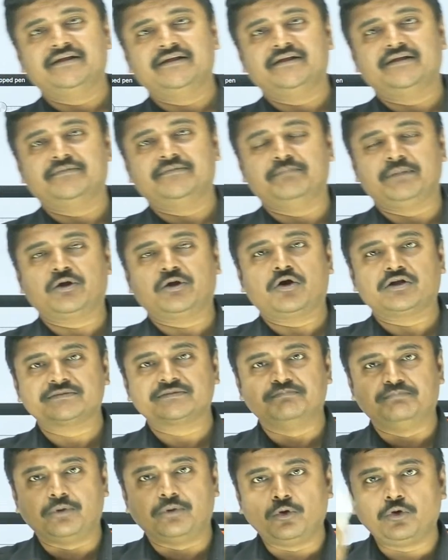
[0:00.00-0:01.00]
because
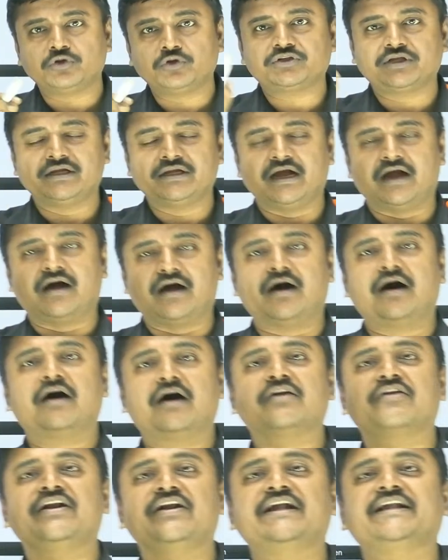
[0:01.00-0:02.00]
both
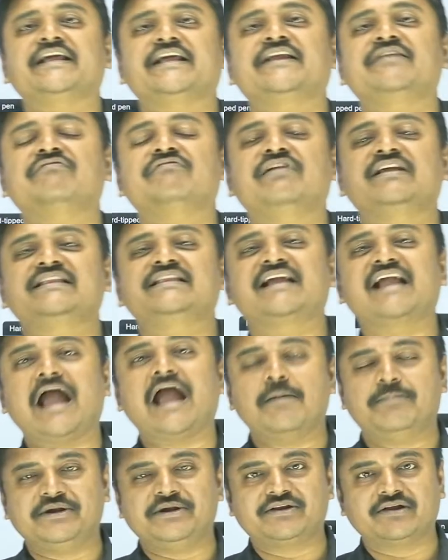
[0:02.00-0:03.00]
are written with
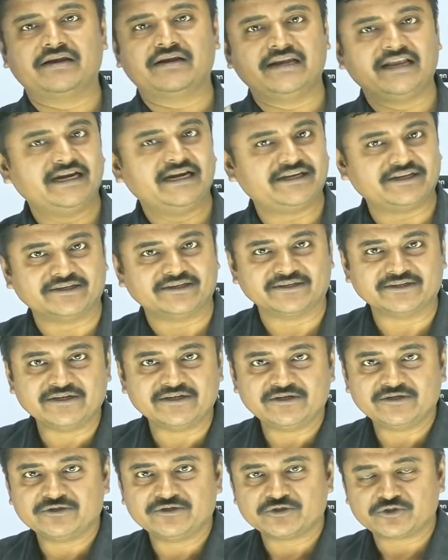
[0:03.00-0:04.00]
capital letter.
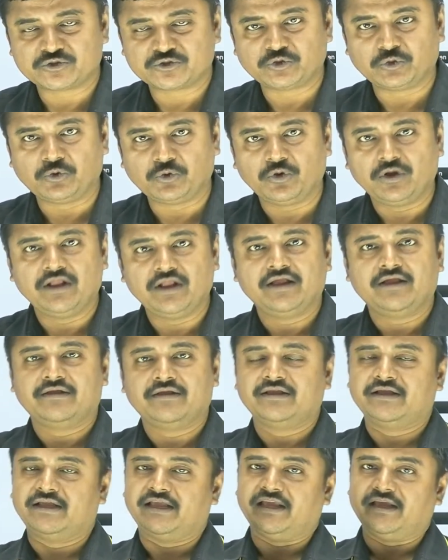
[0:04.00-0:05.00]
So
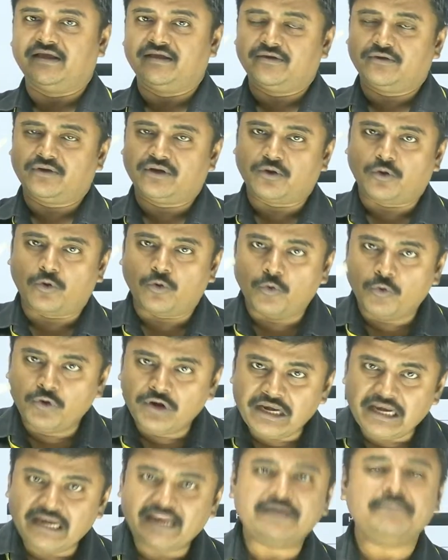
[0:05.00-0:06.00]

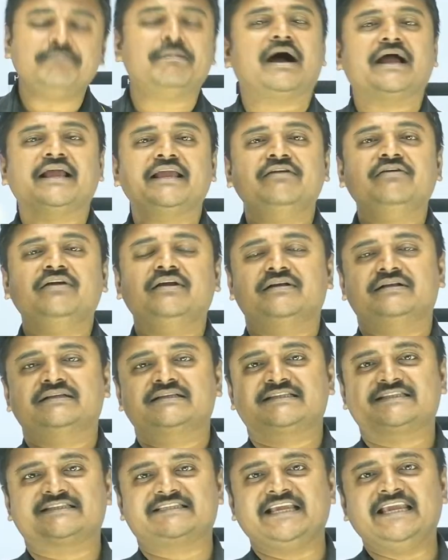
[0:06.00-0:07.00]
only by
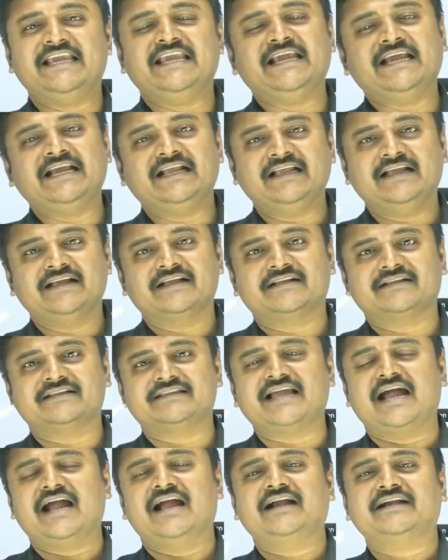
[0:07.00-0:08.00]
seeing
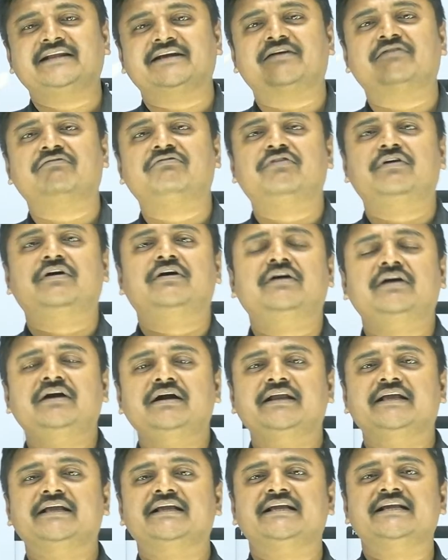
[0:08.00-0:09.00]
that a
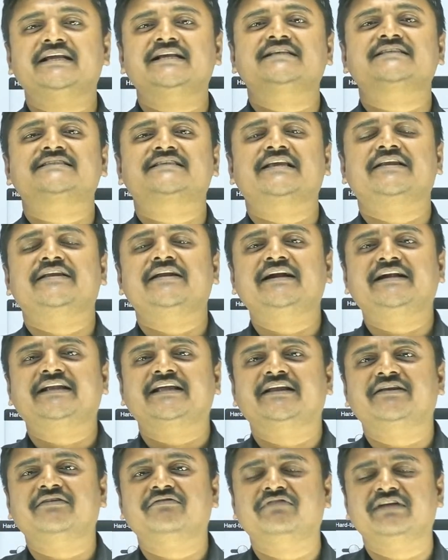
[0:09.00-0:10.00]
word is
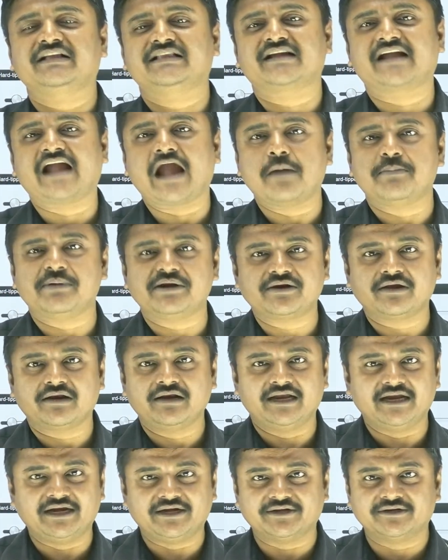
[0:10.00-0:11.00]
written with capital
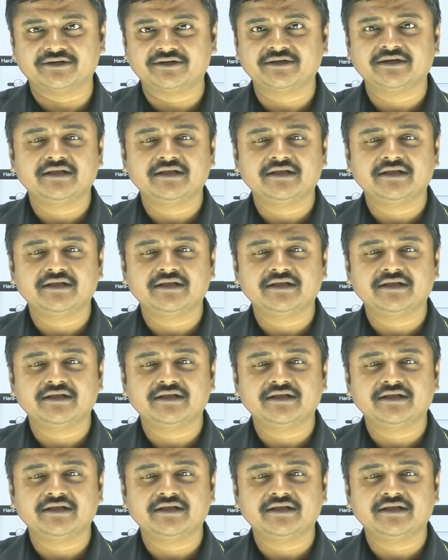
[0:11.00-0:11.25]
letter,